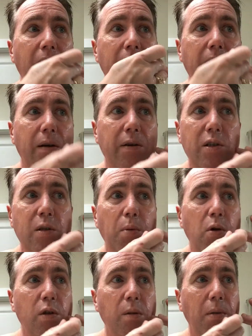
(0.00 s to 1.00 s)
in our
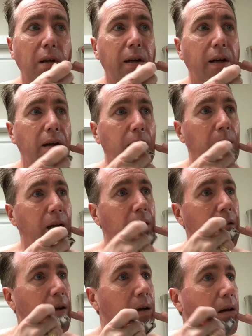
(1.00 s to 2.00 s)
disposable economy.
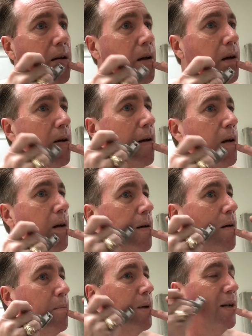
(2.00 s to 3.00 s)

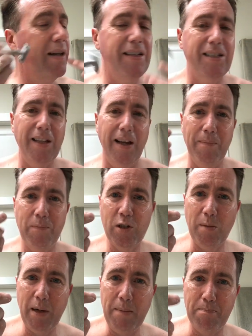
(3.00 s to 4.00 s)
But look at this thing.
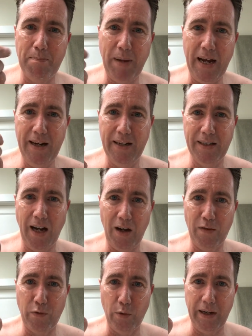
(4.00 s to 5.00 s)
Somebody paid
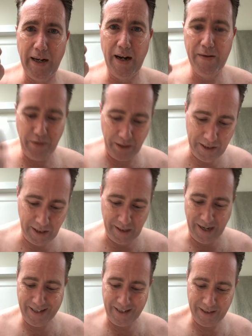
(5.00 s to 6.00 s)
$1.49 for this in
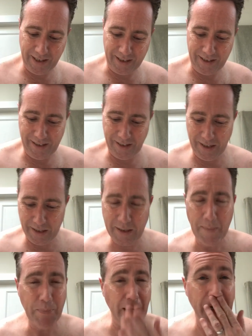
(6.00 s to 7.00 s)

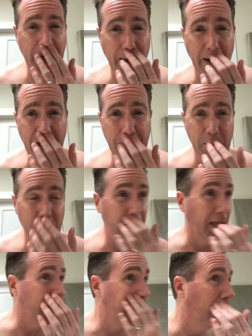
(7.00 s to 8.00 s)
1966, and here I am
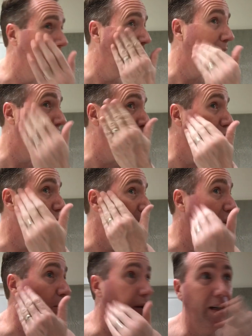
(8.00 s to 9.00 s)
using it
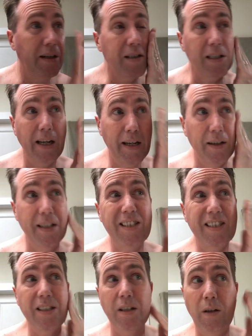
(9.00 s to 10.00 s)
53 years later. It
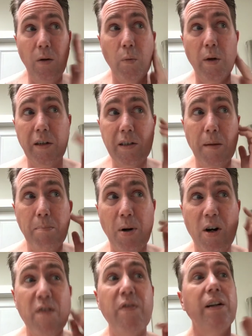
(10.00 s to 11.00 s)
still works
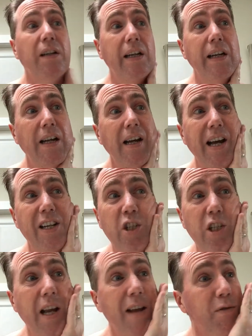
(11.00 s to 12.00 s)
perfectly and
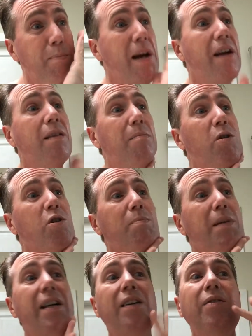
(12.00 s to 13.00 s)
shaves better than most
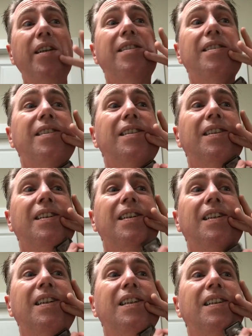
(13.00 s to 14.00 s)
modern razors.
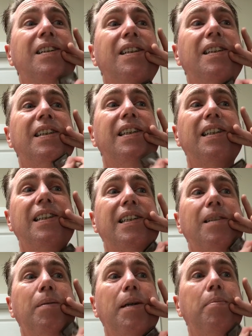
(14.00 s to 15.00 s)
I like
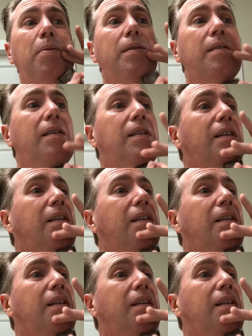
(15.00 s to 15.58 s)
them apples.